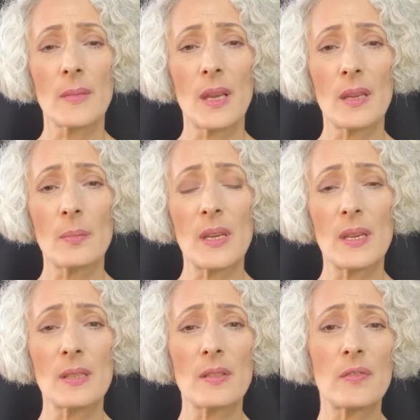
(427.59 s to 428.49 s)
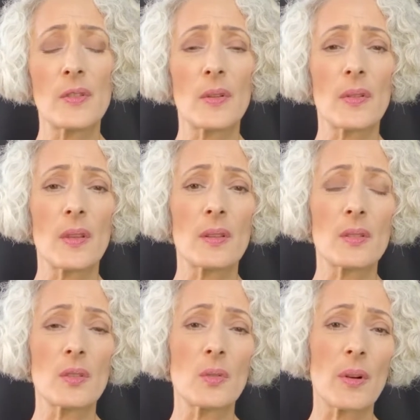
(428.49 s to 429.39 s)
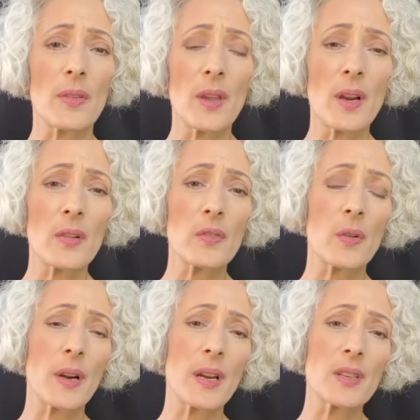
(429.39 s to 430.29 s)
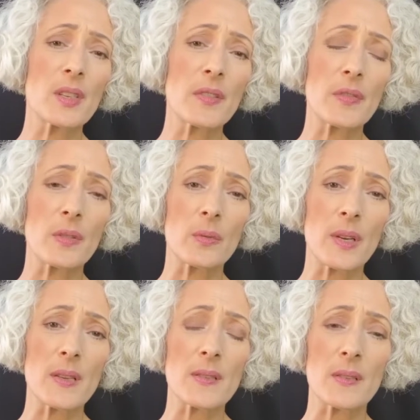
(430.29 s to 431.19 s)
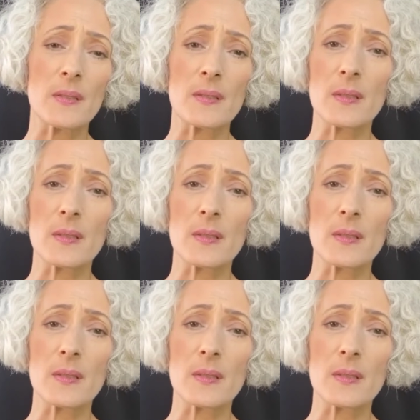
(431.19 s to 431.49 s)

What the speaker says: and begin to feel that you're there for a different reason,